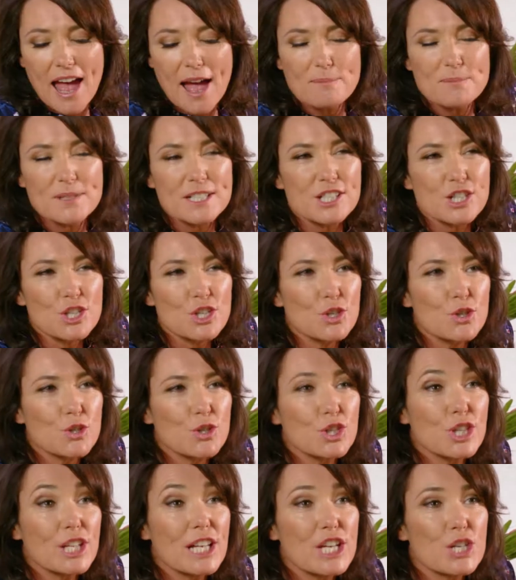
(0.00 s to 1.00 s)

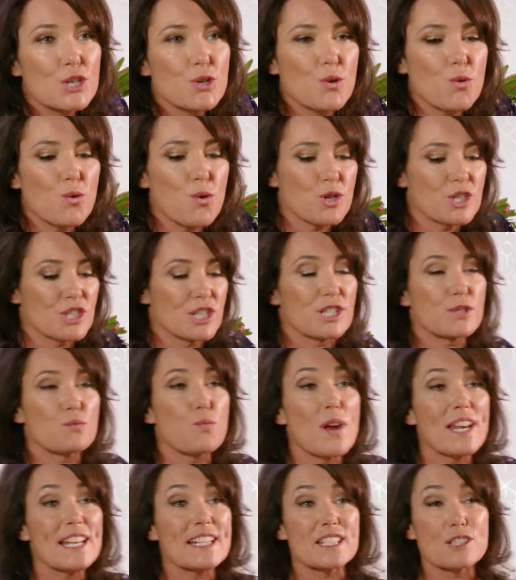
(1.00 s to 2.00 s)
Absolutely gorgeous.
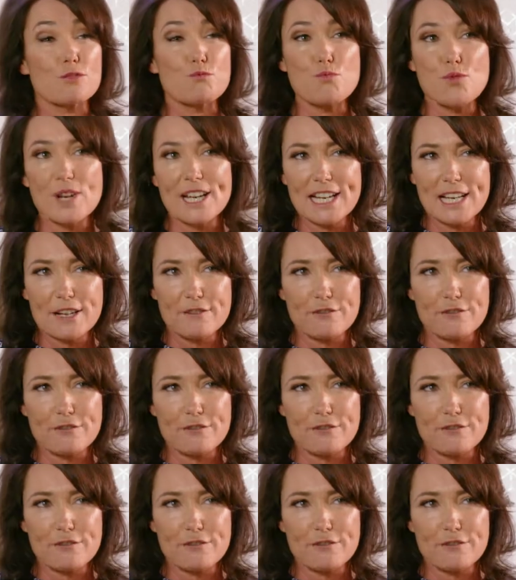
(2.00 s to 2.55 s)
When it's really